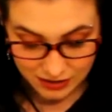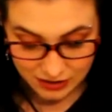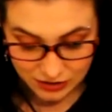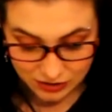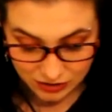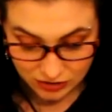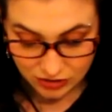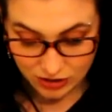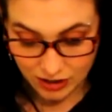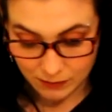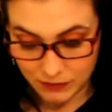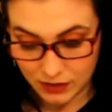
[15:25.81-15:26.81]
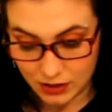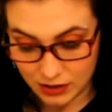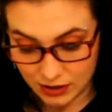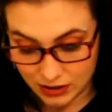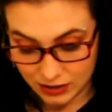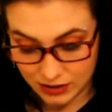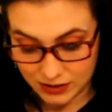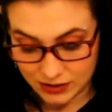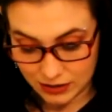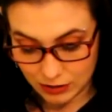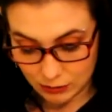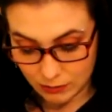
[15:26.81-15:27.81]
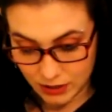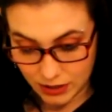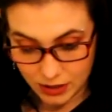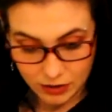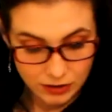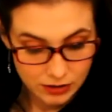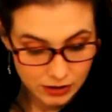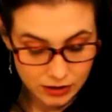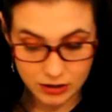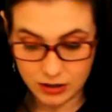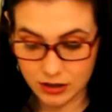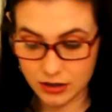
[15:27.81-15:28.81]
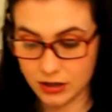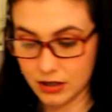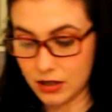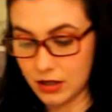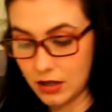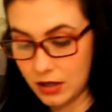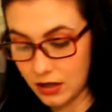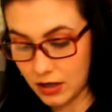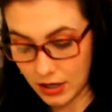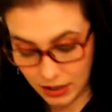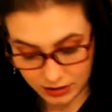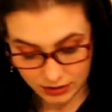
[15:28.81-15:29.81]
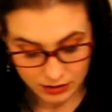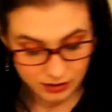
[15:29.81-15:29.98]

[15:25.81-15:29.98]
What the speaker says: Let's just chop these a little bit here and there. All right.